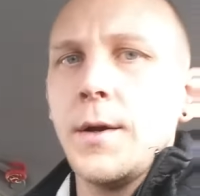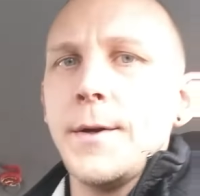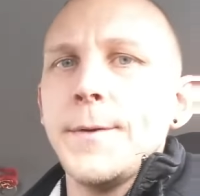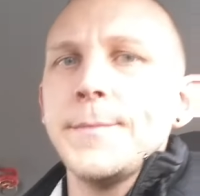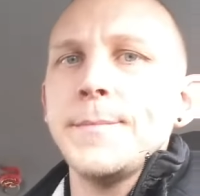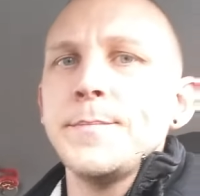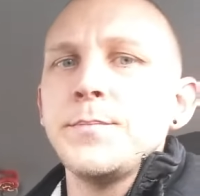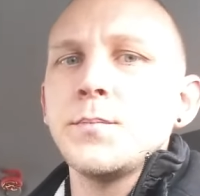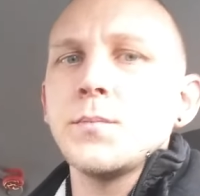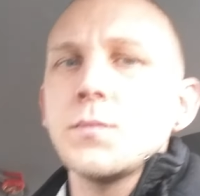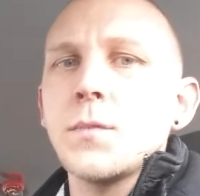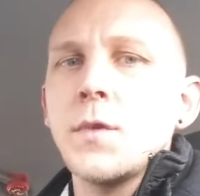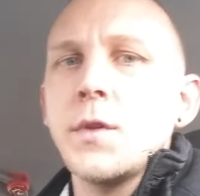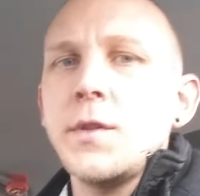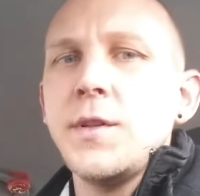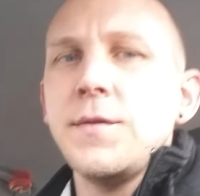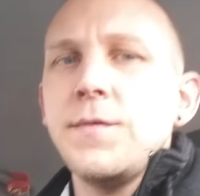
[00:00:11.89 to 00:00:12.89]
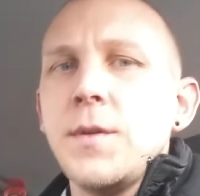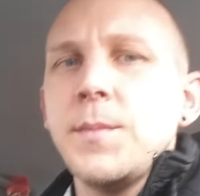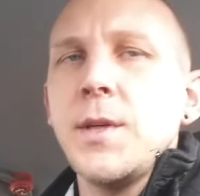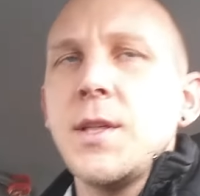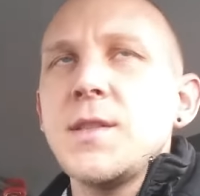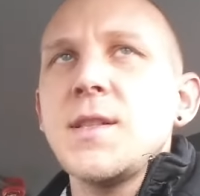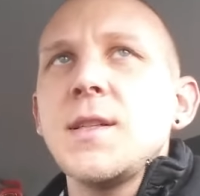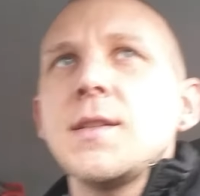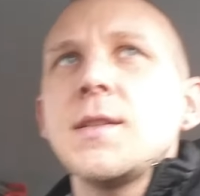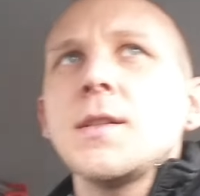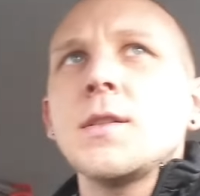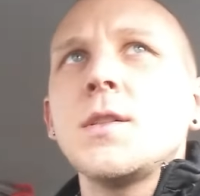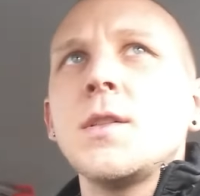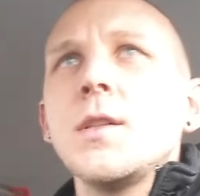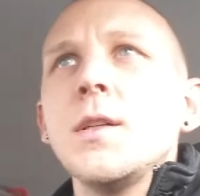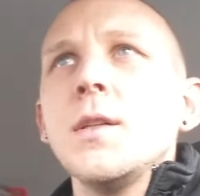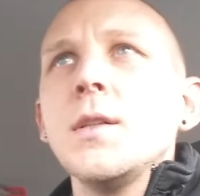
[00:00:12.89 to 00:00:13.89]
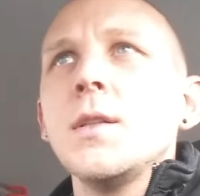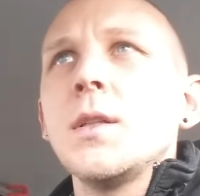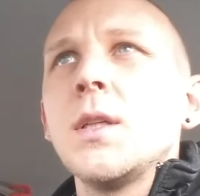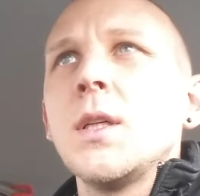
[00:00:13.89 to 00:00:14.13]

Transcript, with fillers: um, see if it means anything to you.